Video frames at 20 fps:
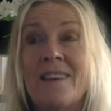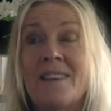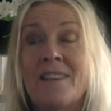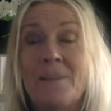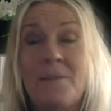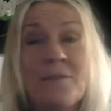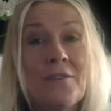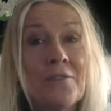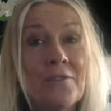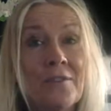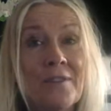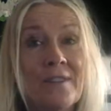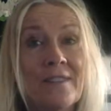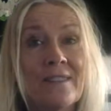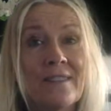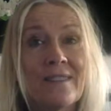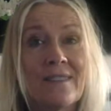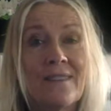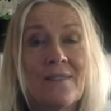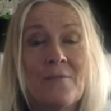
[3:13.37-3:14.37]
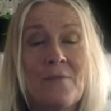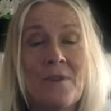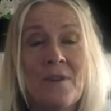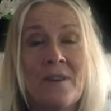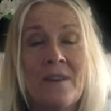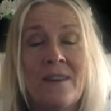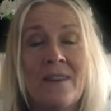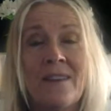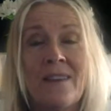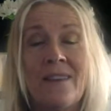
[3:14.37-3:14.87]
difficult when
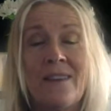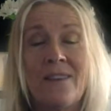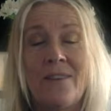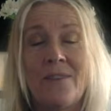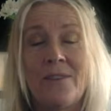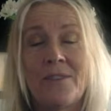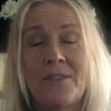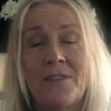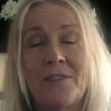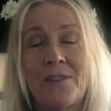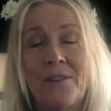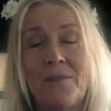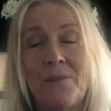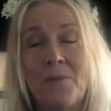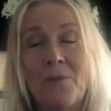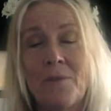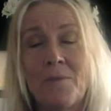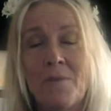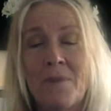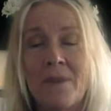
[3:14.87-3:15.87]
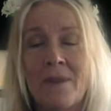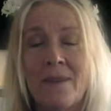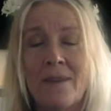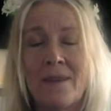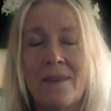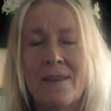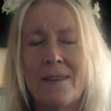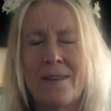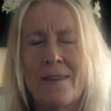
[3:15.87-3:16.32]
I used to travel with my